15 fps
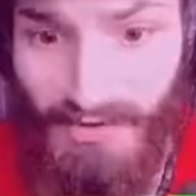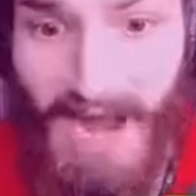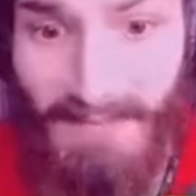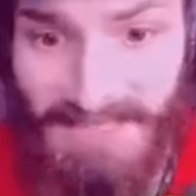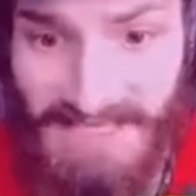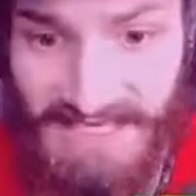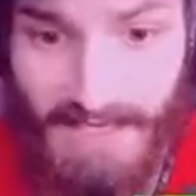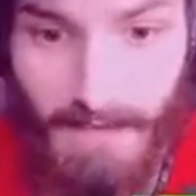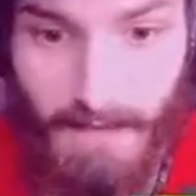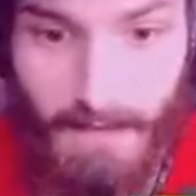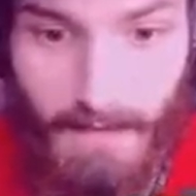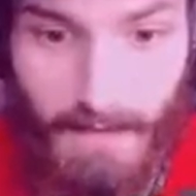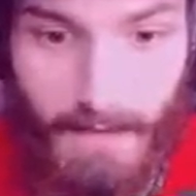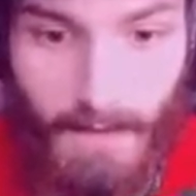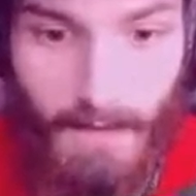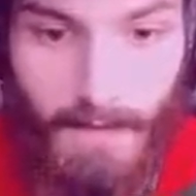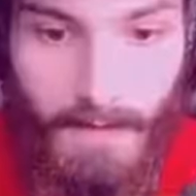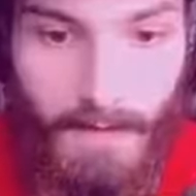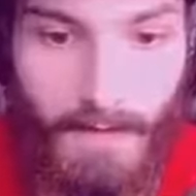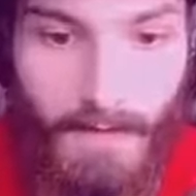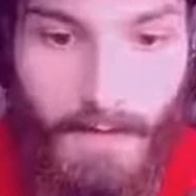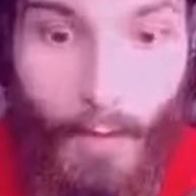we're empty.
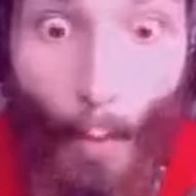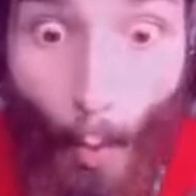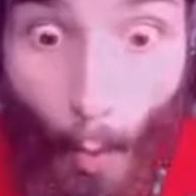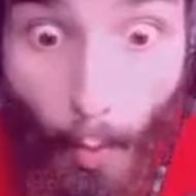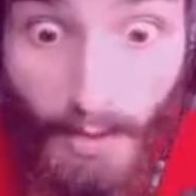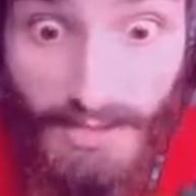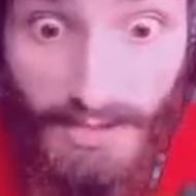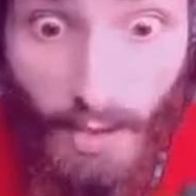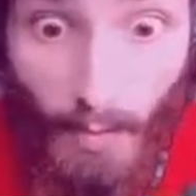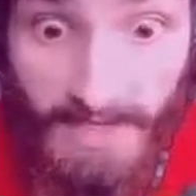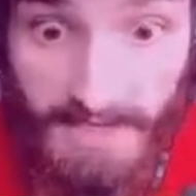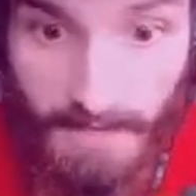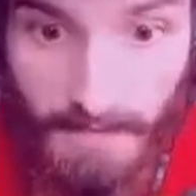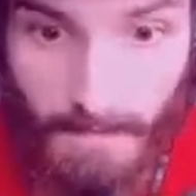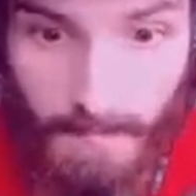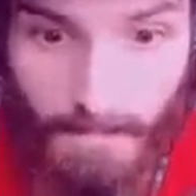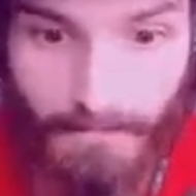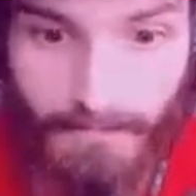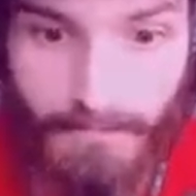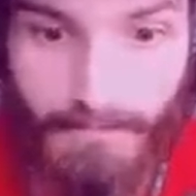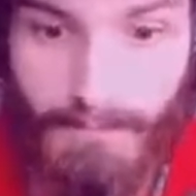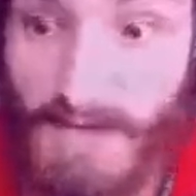Oh, what are you doing?
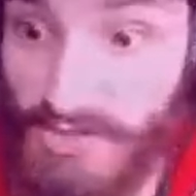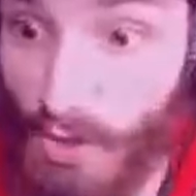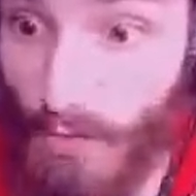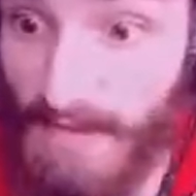Make